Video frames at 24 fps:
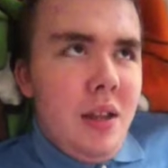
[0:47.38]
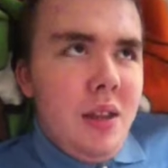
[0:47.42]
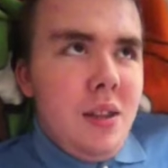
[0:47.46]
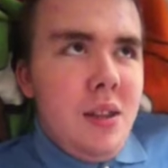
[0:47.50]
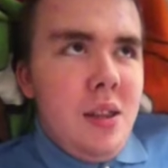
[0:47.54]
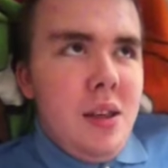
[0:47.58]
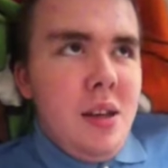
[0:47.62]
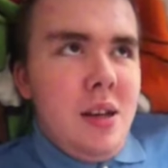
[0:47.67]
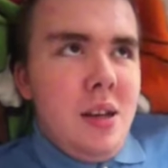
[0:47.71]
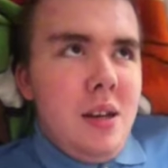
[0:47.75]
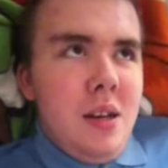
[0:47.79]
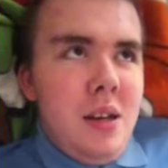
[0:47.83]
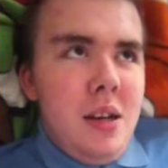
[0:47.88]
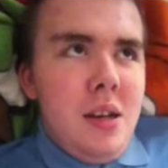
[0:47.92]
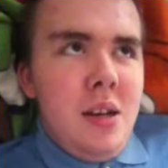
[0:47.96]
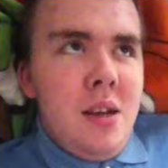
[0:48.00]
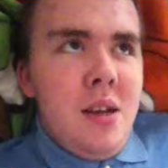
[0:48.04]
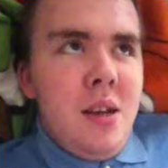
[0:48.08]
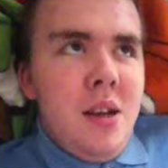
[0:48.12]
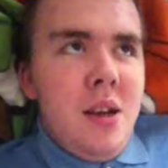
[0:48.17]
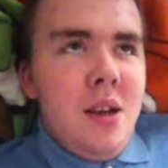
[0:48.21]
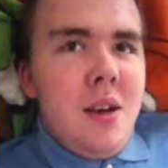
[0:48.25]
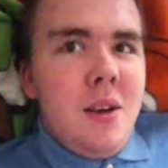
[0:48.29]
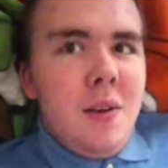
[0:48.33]
then
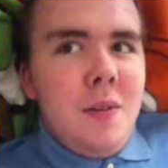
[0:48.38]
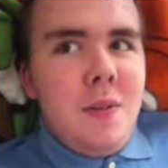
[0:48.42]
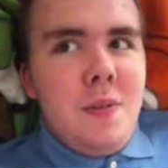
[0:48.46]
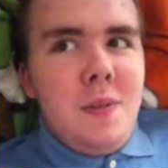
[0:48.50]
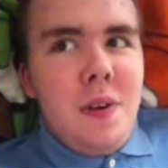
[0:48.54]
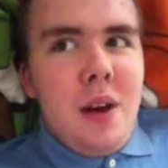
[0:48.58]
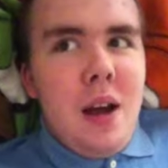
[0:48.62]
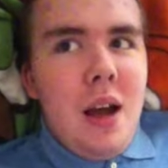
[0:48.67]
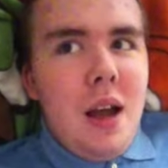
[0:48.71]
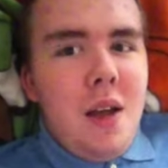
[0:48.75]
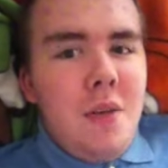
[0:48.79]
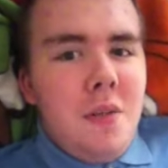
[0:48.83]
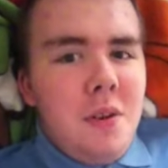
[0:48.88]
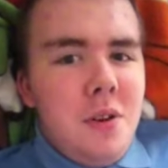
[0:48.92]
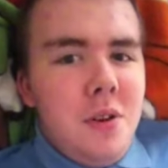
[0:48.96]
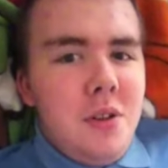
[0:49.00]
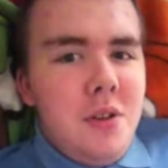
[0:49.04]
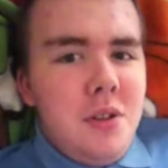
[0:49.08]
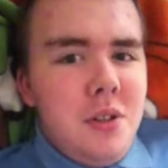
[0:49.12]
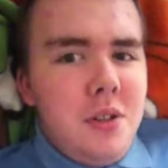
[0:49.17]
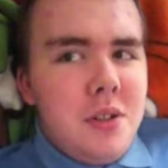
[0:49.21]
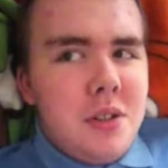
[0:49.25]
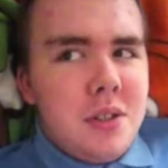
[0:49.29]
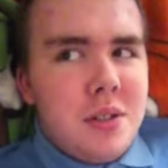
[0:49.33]

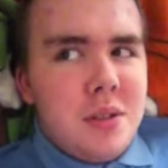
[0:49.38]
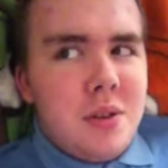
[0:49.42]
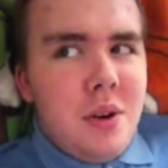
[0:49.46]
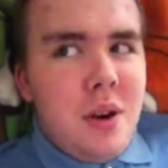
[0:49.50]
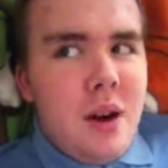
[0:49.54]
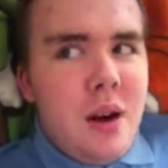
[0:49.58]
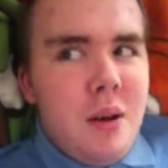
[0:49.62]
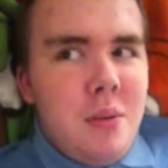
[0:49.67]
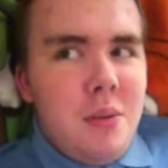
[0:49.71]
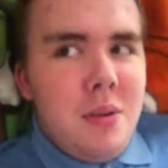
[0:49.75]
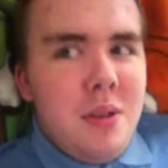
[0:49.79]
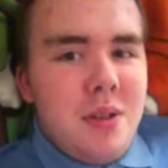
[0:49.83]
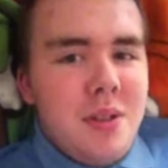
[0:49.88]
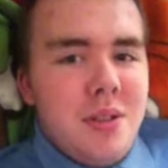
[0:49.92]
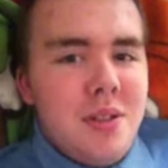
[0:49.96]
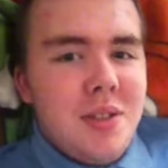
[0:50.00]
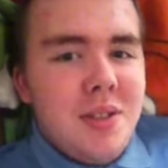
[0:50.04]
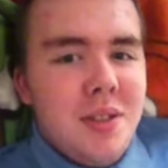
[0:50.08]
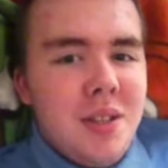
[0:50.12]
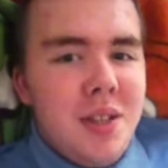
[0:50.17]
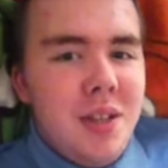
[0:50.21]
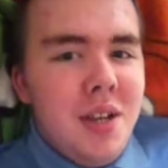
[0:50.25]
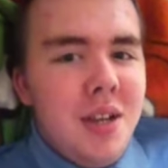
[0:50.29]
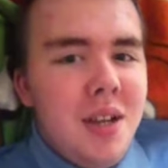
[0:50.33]
500
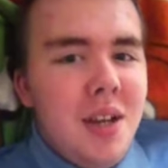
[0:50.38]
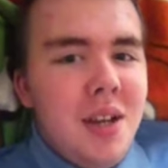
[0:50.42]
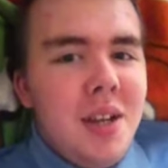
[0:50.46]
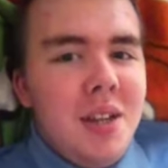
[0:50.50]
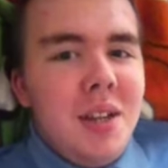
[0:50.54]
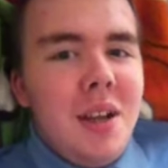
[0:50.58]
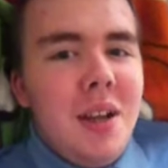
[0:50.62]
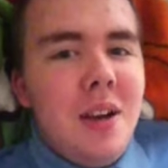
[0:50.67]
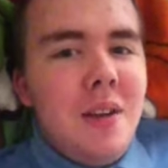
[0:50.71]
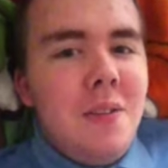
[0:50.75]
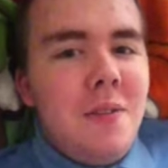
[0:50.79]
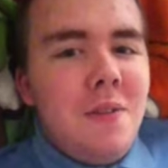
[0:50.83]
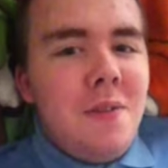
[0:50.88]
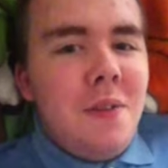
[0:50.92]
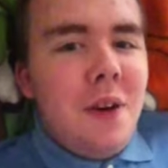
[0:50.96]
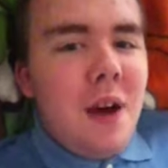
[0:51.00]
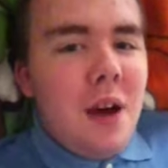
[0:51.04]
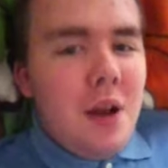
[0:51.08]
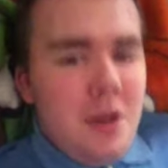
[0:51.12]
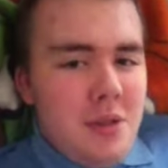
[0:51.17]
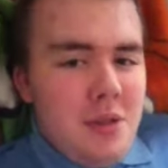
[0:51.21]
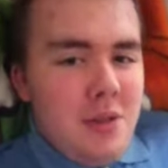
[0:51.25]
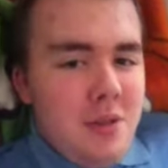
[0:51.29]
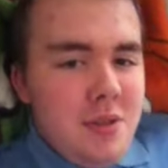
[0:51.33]
subscribers, then
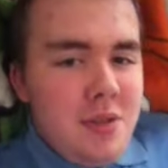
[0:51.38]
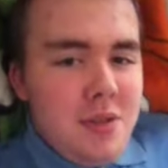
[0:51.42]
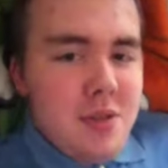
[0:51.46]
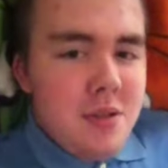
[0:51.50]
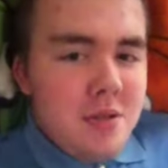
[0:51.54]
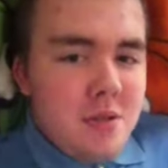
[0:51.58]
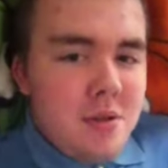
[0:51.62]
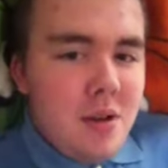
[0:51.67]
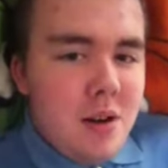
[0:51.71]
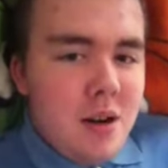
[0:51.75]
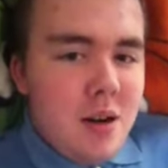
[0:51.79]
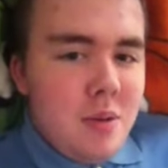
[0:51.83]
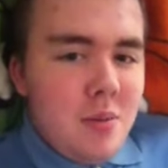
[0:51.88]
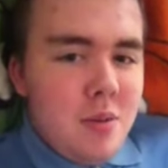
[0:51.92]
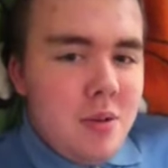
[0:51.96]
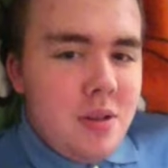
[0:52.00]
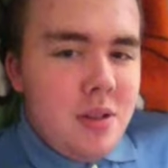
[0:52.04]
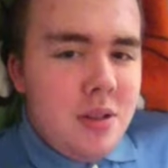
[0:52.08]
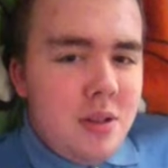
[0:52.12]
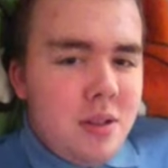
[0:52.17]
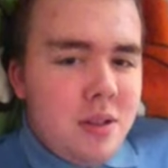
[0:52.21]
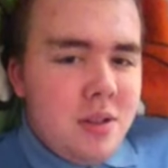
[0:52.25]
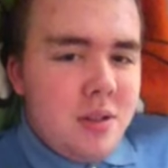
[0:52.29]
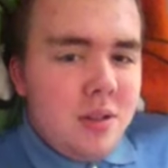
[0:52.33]
1,000
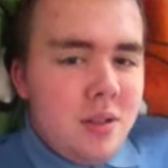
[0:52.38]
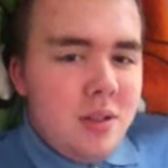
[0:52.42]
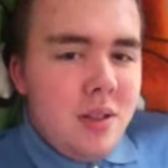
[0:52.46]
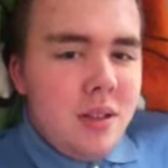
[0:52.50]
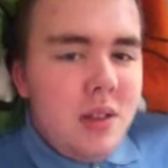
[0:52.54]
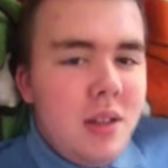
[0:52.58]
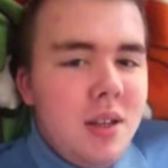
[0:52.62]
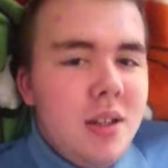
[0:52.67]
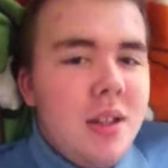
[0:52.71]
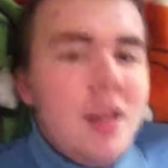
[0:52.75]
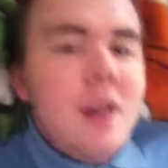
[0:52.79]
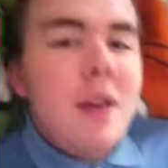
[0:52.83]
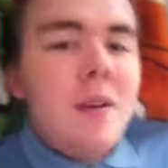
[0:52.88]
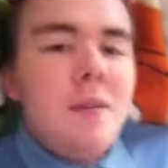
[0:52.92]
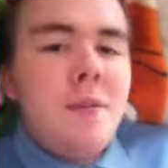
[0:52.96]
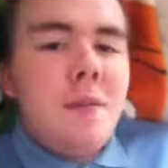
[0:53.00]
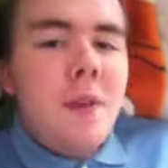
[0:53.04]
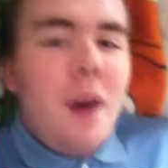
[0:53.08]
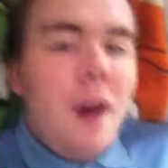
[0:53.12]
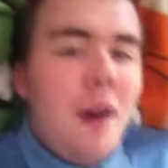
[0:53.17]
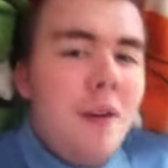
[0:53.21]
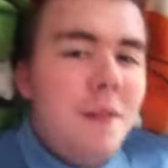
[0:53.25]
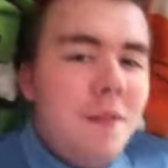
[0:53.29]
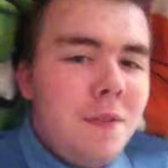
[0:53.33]
subscribers, then
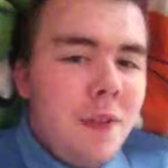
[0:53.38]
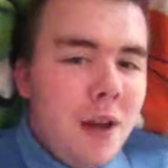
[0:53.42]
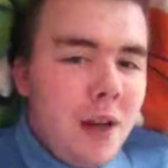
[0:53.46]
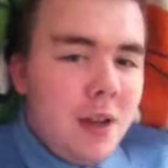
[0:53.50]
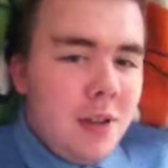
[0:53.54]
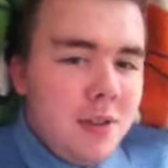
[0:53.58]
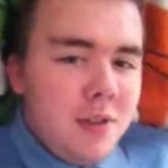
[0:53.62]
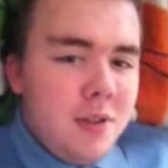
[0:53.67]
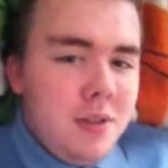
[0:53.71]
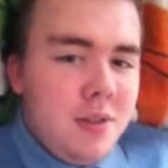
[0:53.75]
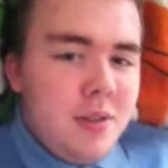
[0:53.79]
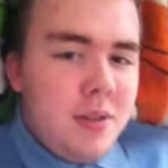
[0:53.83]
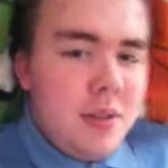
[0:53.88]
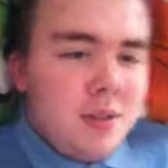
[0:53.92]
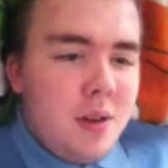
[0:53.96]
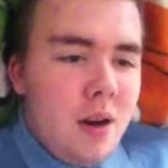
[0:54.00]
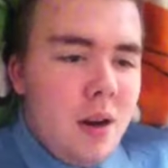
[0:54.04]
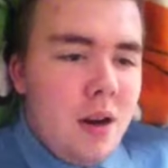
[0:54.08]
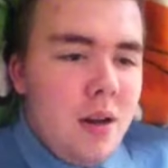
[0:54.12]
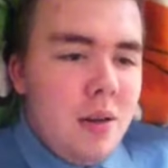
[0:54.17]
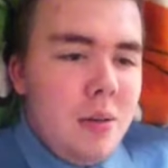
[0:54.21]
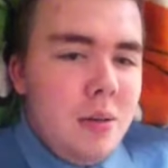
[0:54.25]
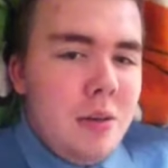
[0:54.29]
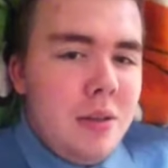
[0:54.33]
5,000
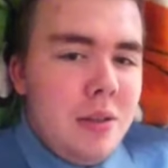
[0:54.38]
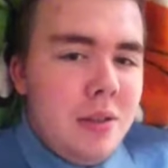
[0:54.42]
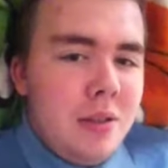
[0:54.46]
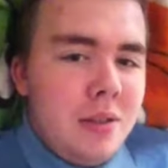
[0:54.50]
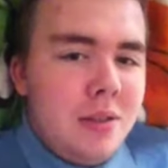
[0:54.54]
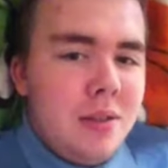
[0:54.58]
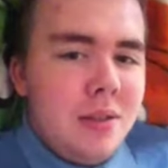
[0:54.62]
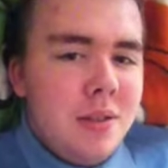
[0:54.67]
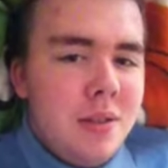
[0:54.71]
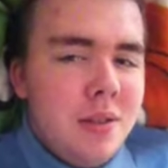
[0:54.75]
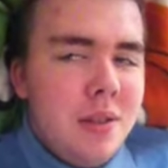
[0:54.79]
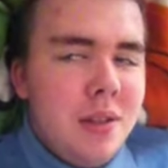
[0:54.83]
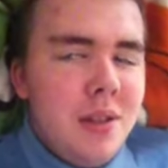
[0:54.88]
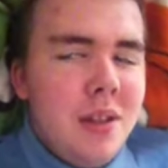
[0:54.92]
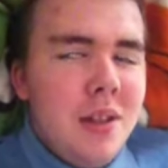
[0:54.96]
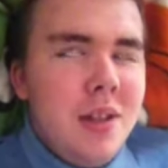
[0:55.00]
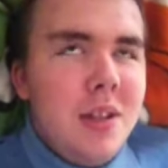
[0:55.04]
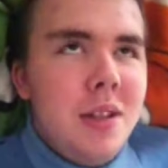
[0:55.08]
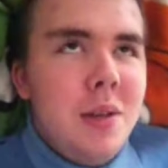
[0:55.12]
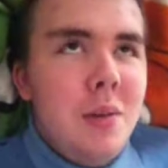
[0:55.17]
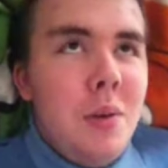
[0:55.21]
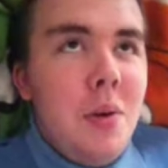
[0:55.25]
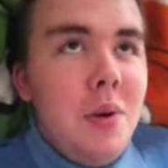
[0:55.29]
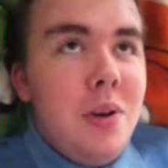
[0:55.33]
subscribers,
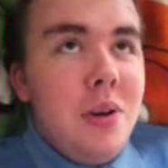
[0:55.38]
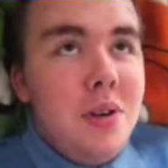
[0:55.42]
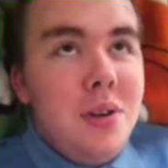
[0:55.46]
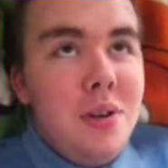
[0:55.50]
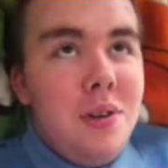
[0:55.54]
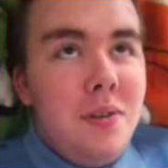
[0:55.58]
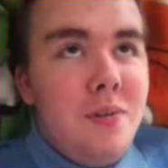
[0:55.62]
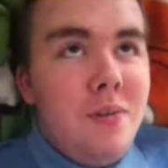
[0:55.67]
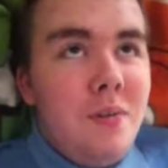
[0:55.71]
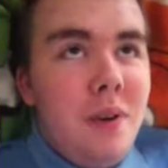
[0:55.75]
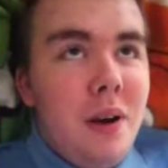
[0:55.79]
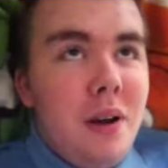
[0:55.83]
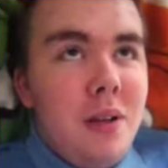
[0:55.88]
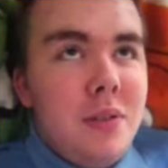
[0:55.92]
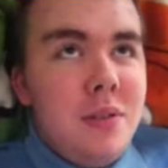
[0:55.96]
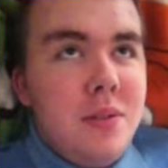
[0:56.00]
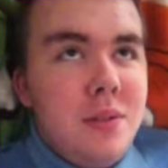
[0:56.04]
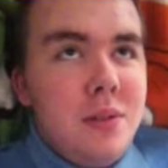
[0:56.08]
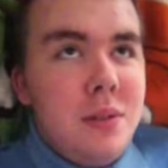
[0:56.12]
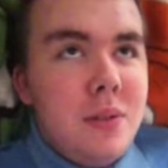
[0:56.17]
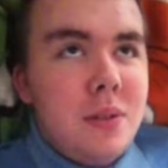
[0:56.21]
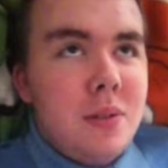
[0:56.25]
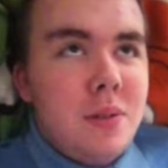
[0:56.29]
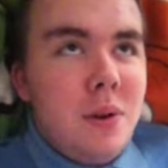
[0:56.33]
100,000
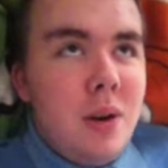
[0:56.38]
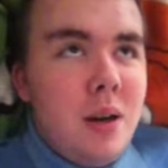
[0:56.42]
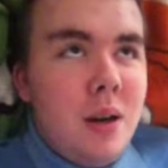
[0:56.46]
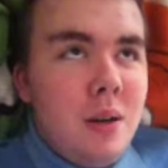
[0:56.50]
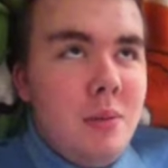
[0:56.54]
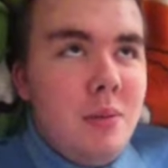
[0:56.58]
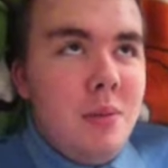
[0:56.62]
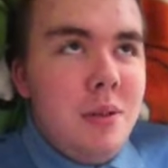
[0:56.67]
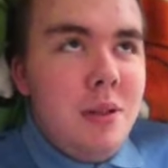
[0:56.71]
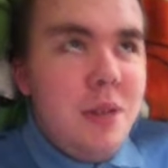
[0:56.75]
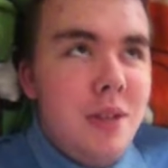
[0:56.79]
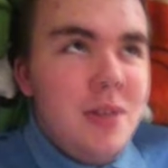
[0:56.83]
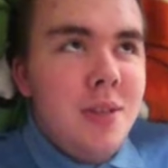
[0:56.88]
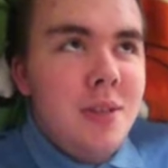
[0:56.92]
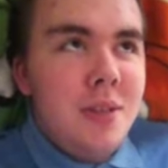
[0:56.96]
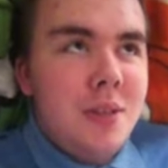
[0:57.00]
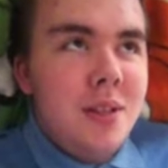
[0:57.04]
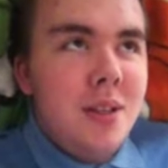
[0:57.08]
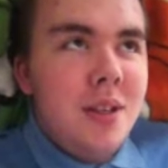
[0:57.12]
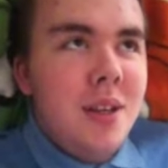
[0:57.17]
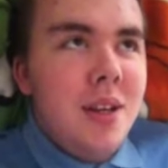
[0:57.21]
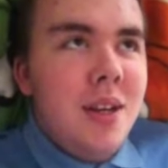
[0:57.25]
subscribers.